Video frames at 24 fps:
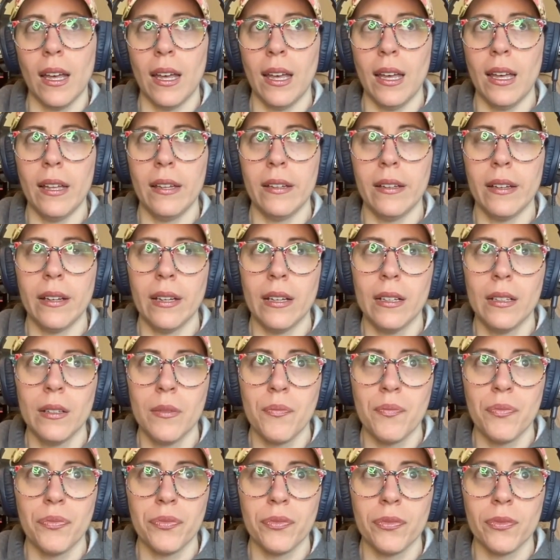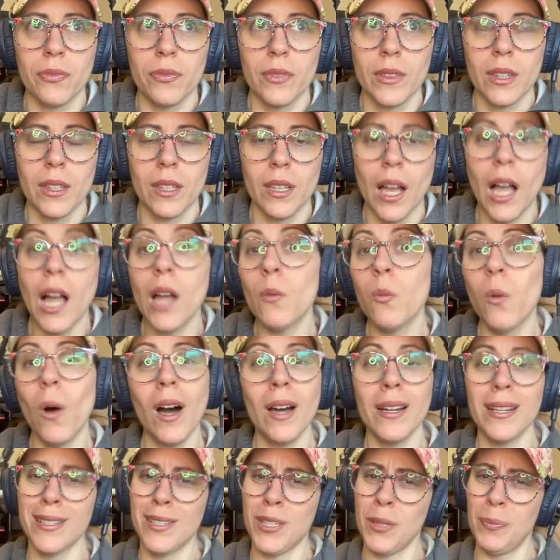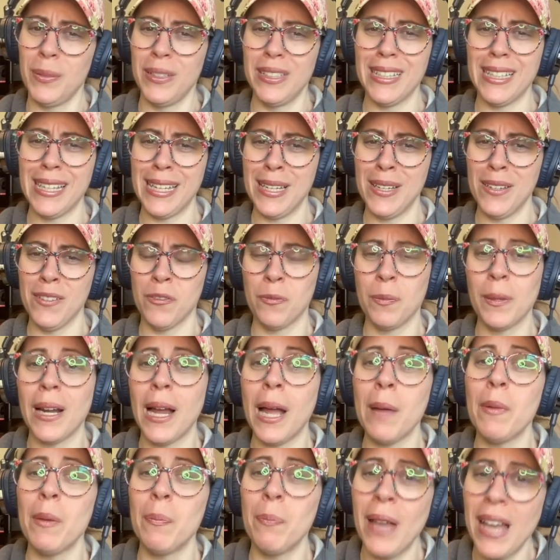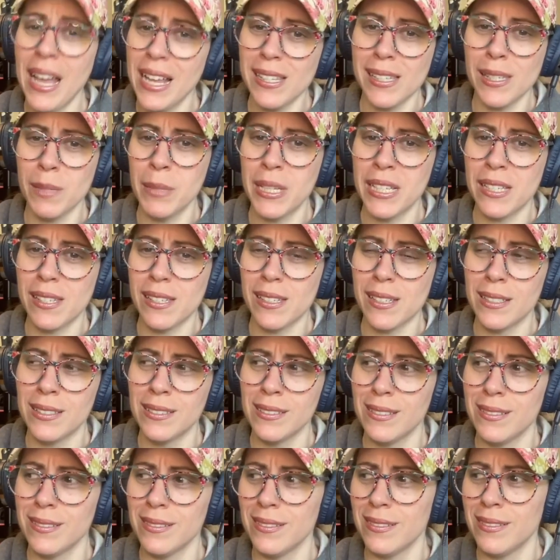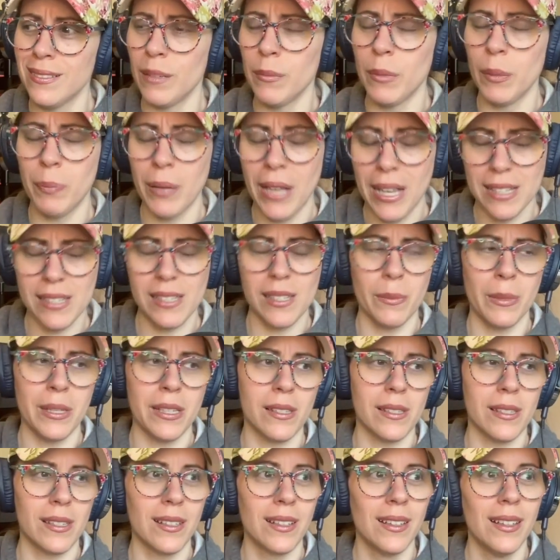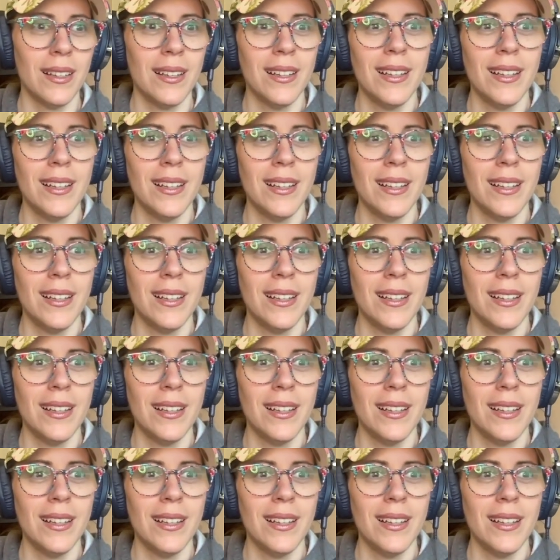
And I wanted to believe, but I'm a pessimist. I'm a pessimist.